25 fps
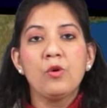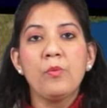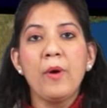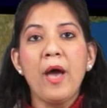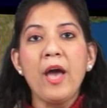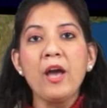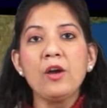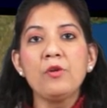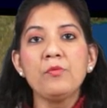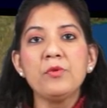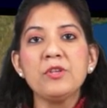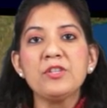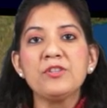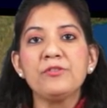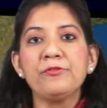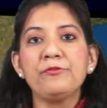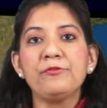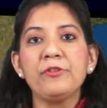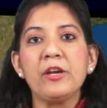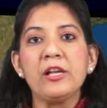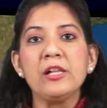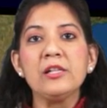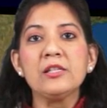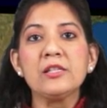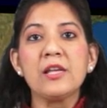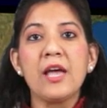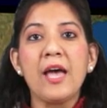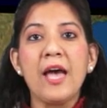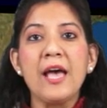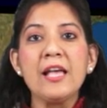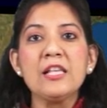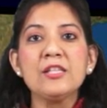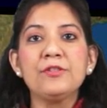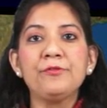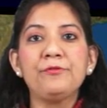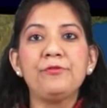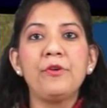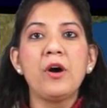quake was felt
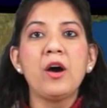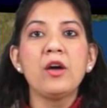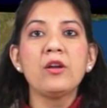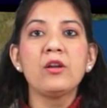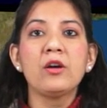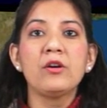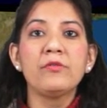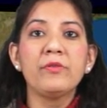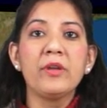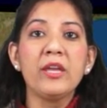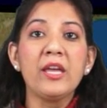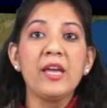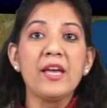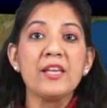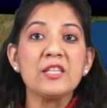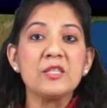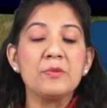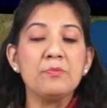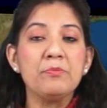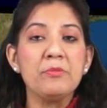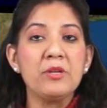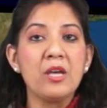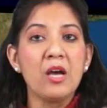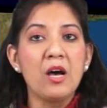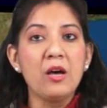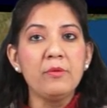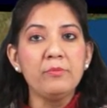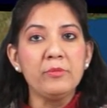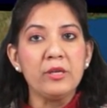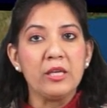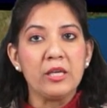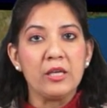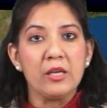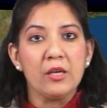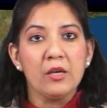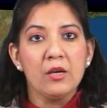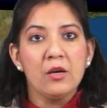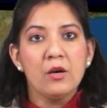as far away as
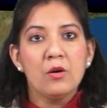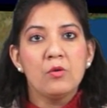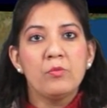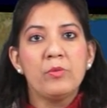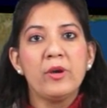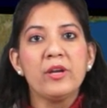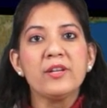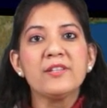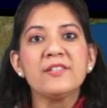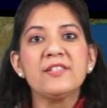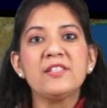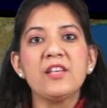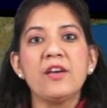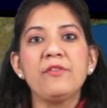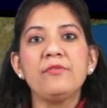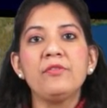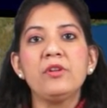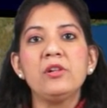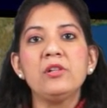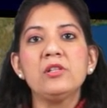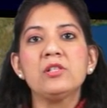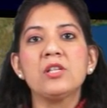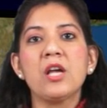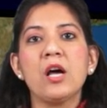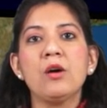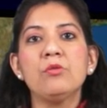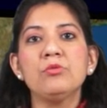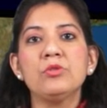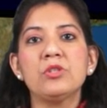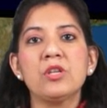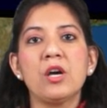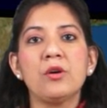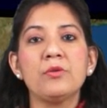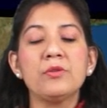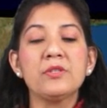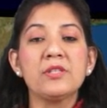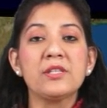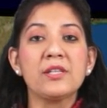Miami, where several
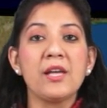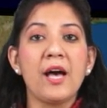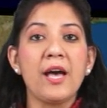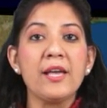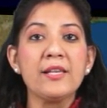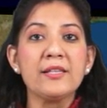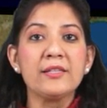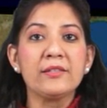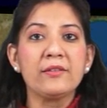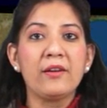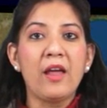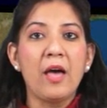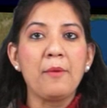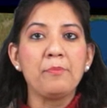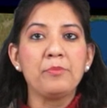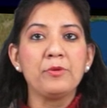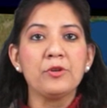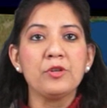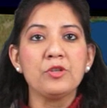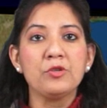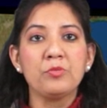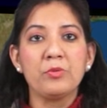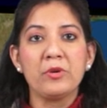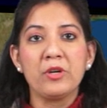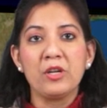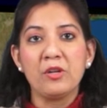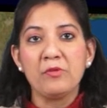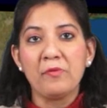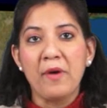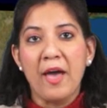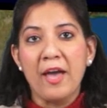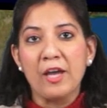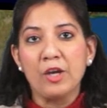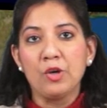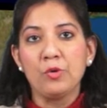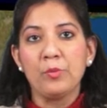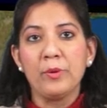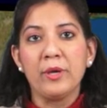downtown skyscrapers were
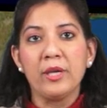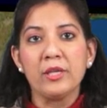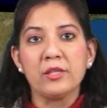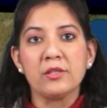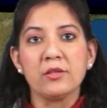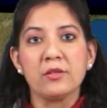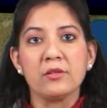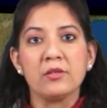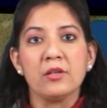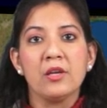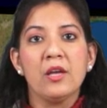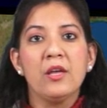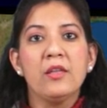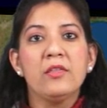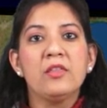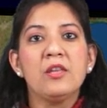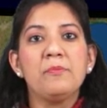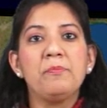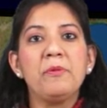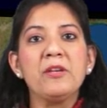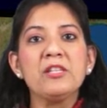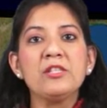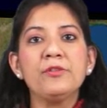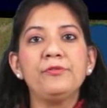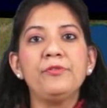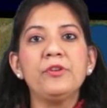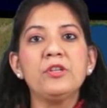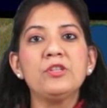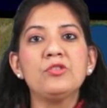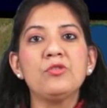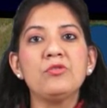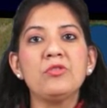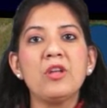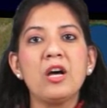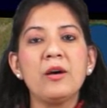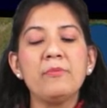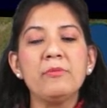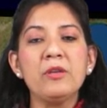evacuated. The Pacific
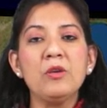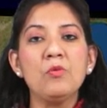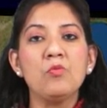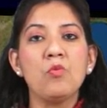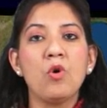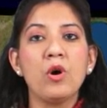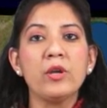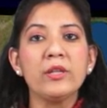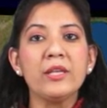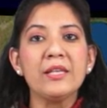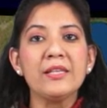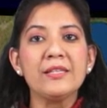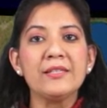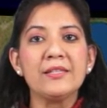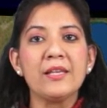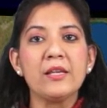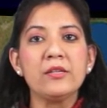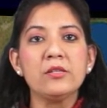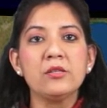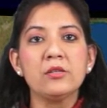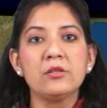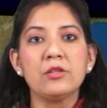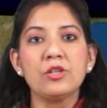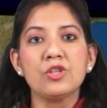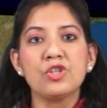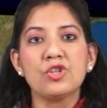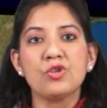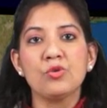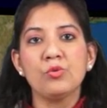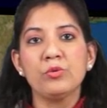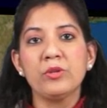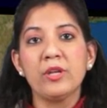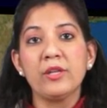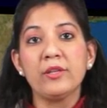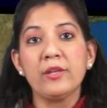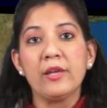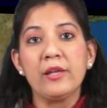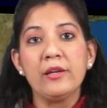Tsunami Warning Center
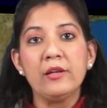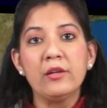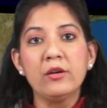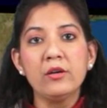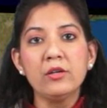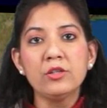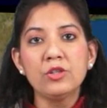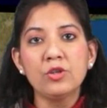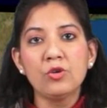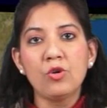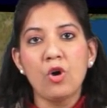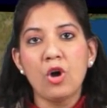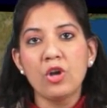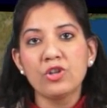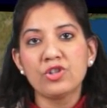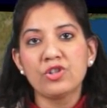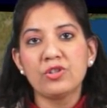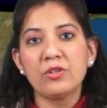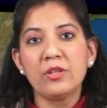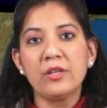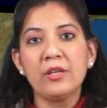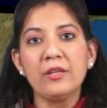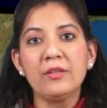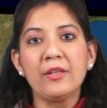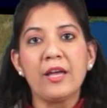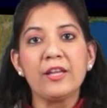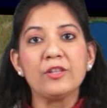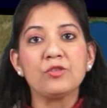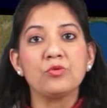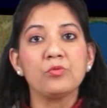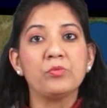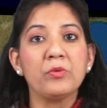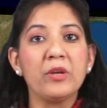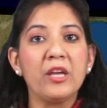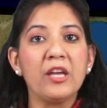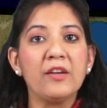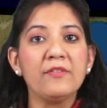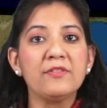issued an alert cautioning that
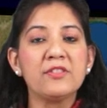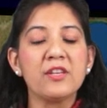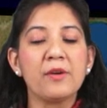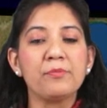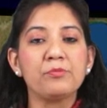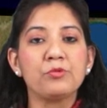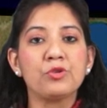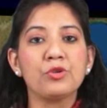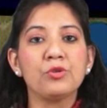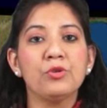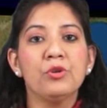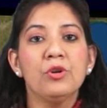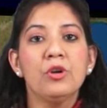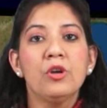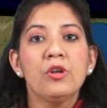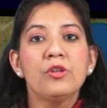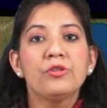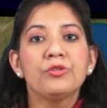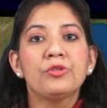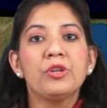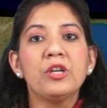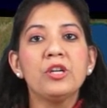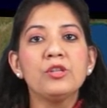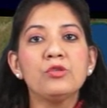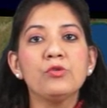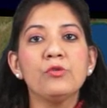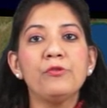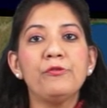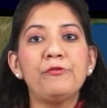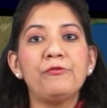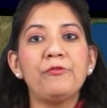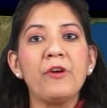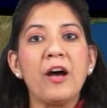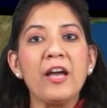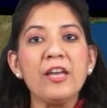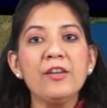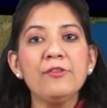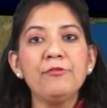waves up to 3 to
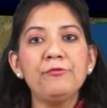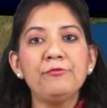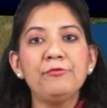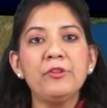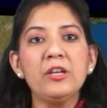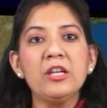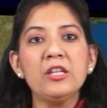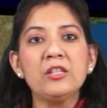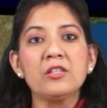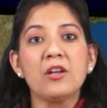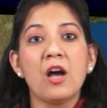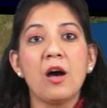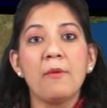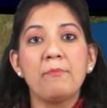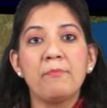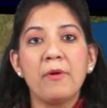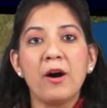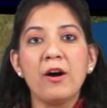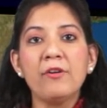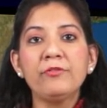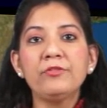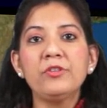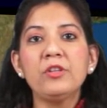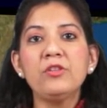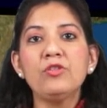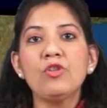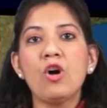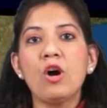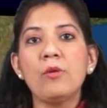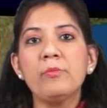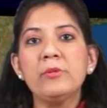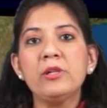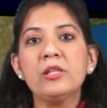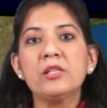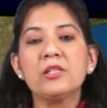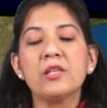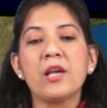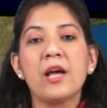5 feet above the
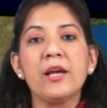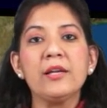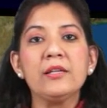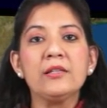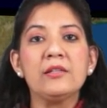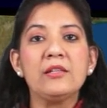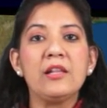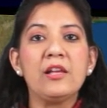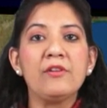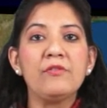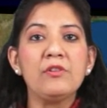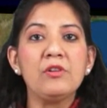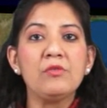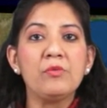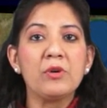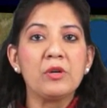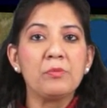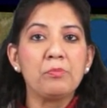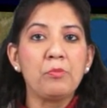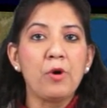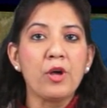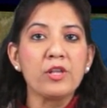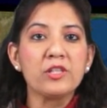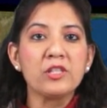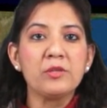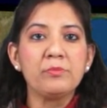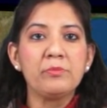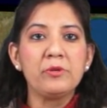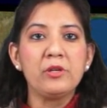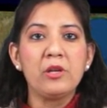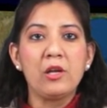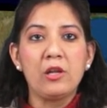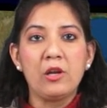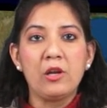normal tide level were possible